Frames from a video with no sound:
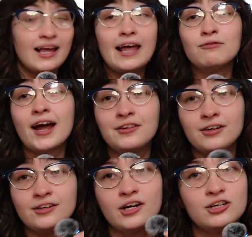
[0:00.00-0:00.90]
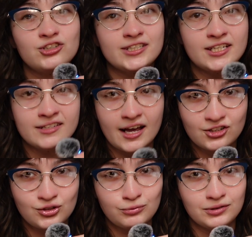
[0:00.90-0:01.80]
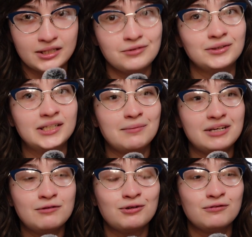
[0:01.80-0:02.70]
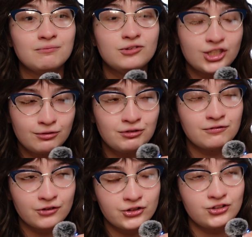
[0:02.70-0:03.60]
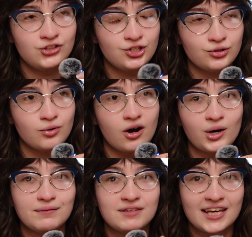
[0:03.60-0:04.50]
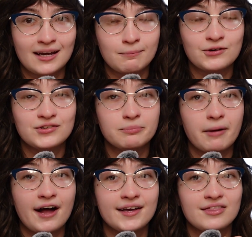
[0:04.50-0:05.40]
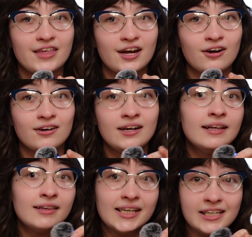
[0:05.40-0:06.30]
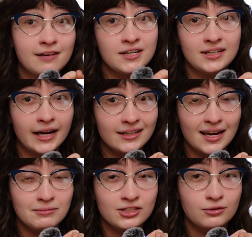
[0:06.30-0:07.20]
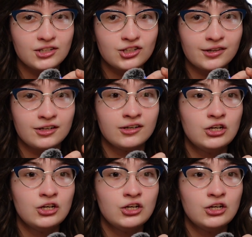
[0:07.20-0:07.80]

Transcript: and rather not just his actual legal name he re- she refers to all of the campers by their like given nicknames to each other